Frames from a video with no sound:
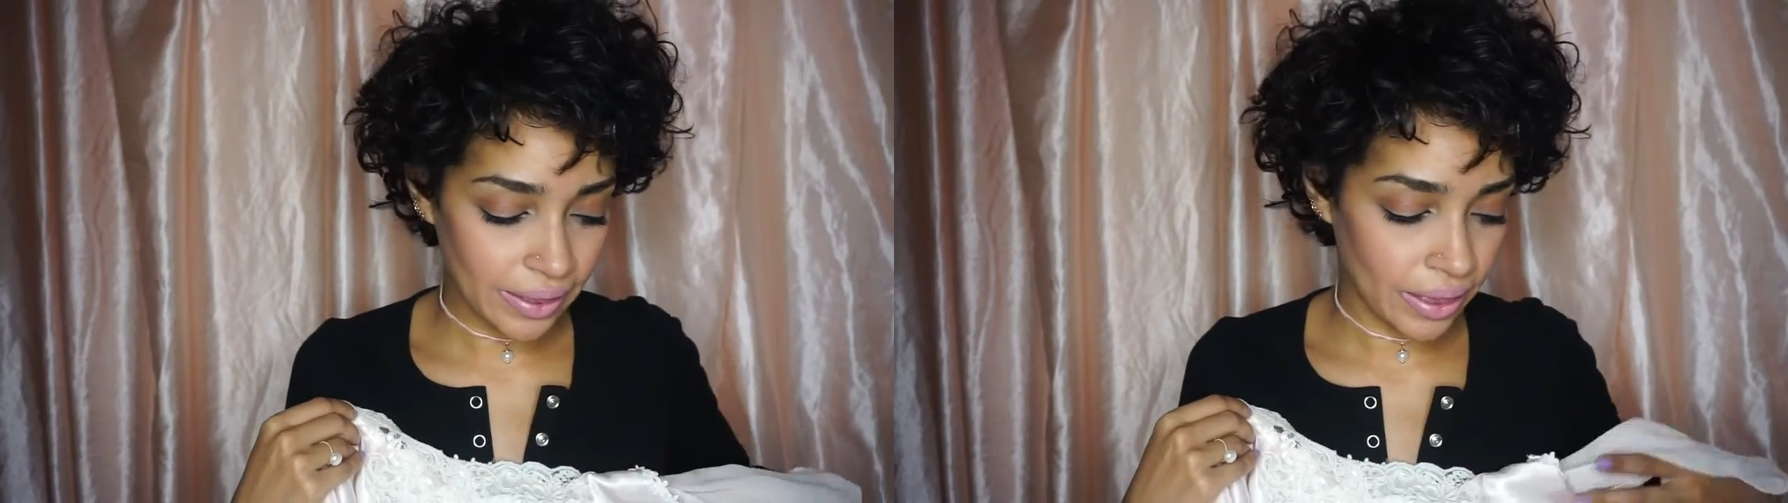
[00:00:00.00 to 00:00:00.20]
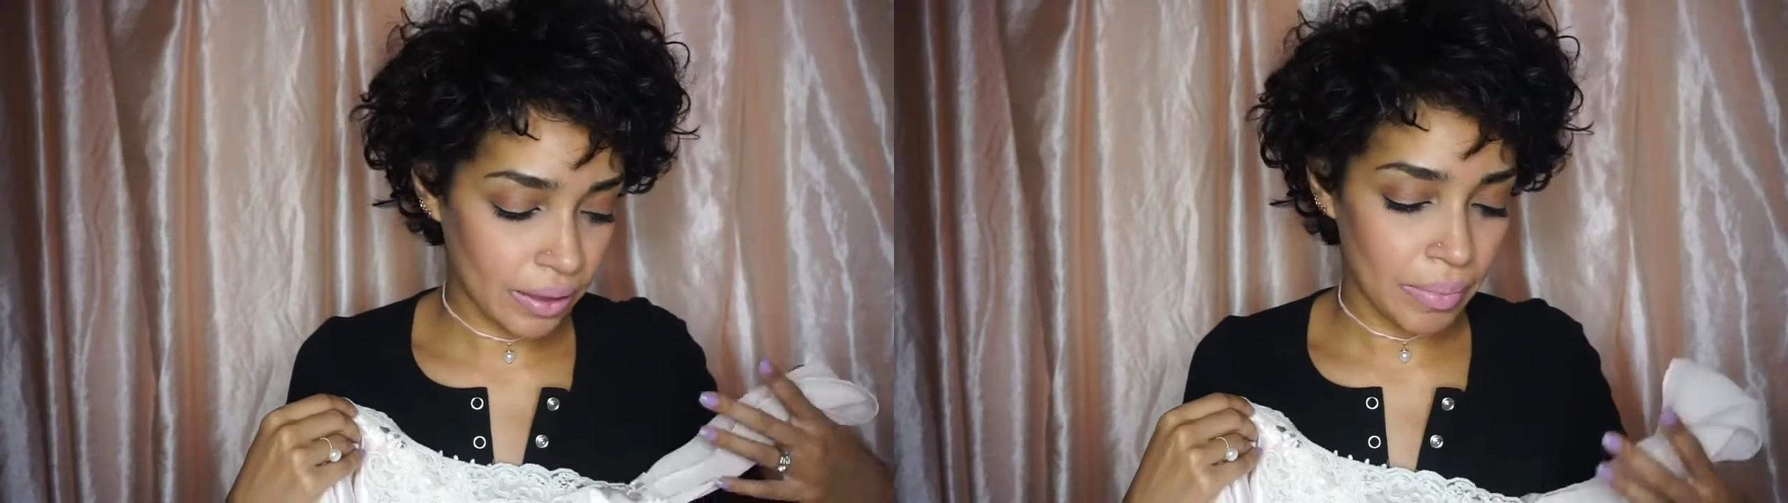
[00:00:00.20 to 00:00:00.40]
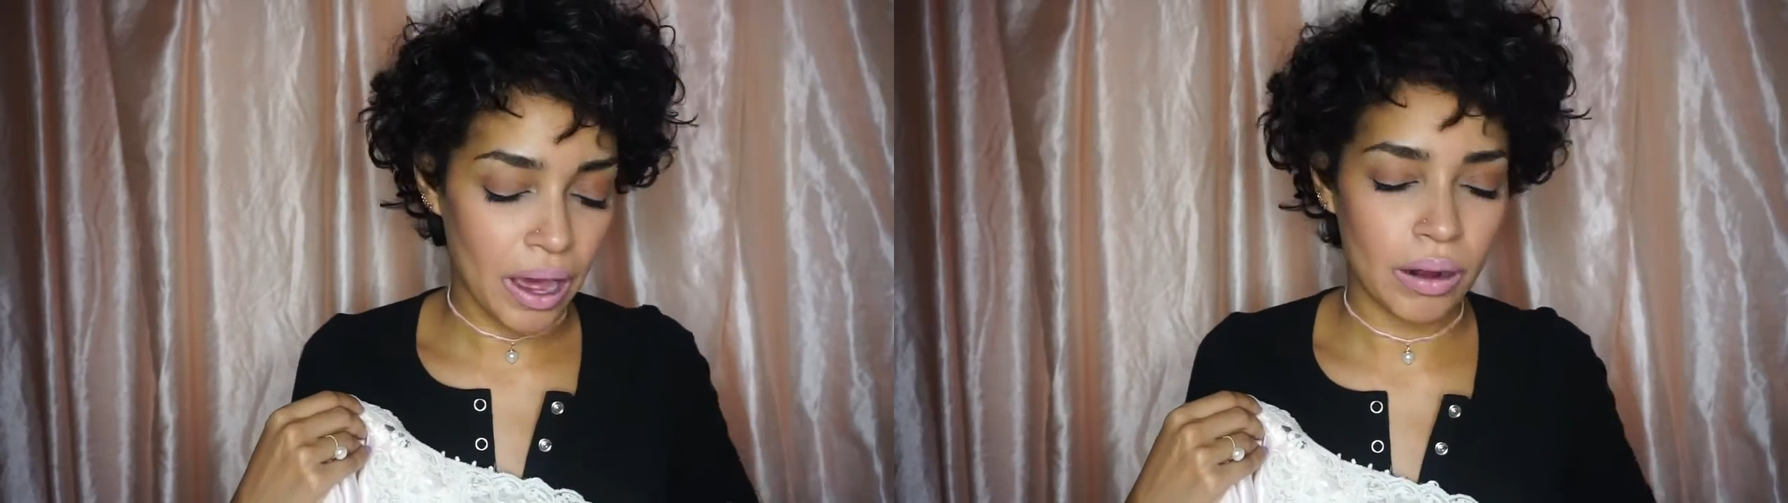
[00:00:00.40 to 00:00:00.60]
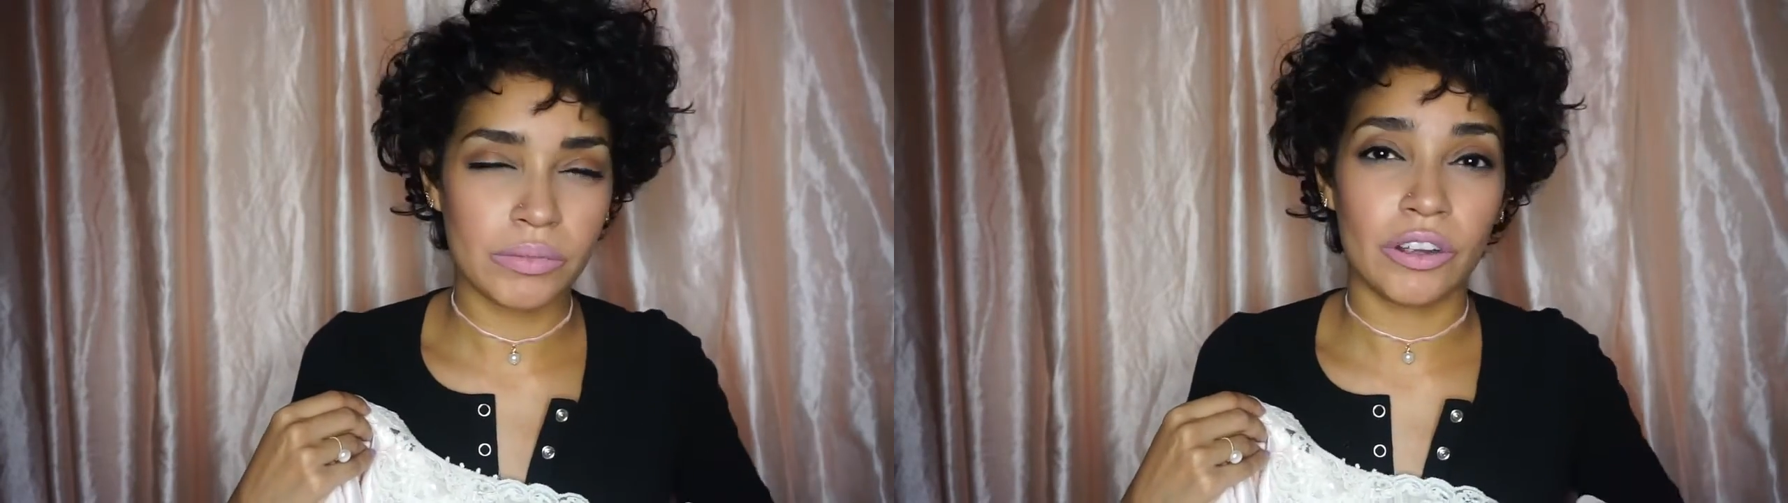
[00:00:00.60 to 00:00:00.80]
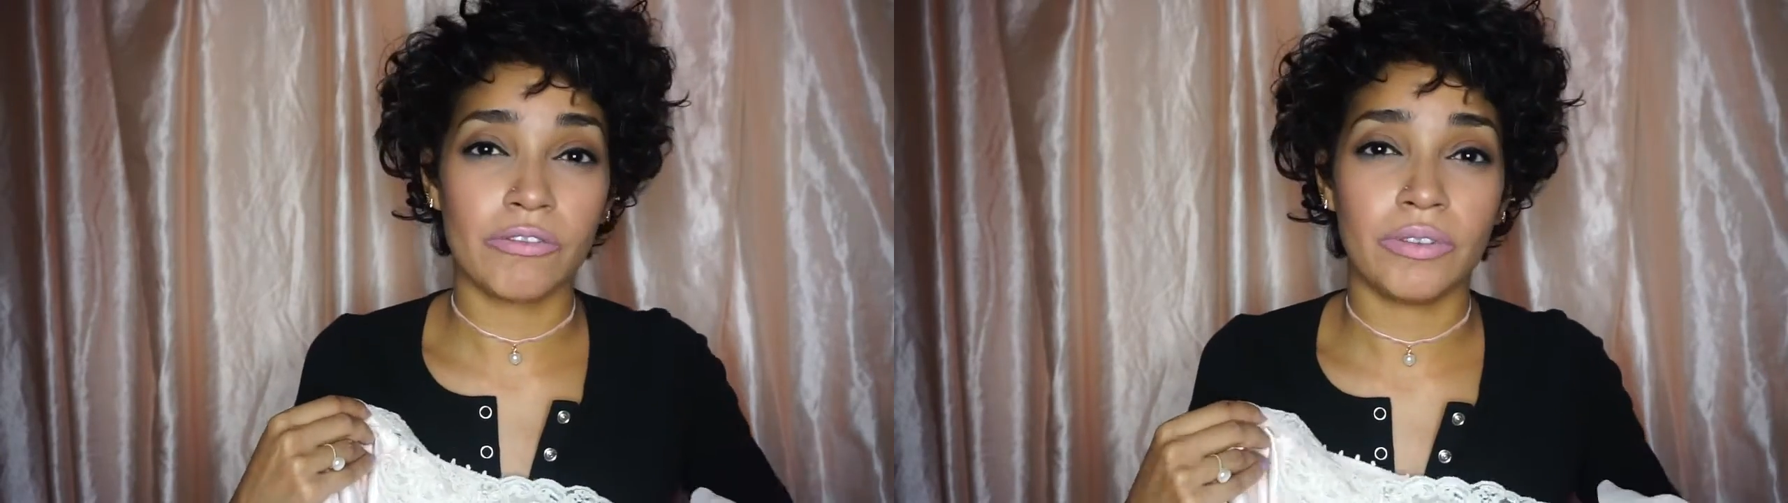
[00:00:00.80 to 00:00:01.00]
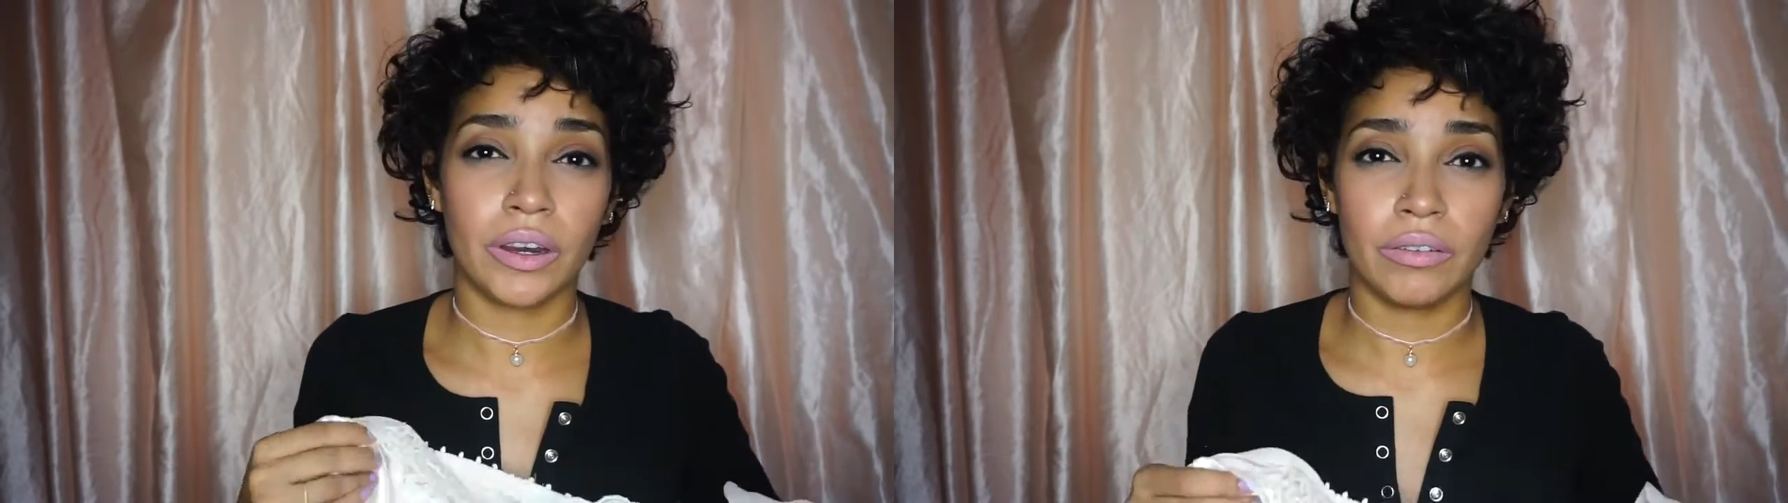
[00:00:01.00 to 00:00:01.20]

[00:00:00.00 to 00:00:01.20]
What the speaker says: and then the bottoms are very,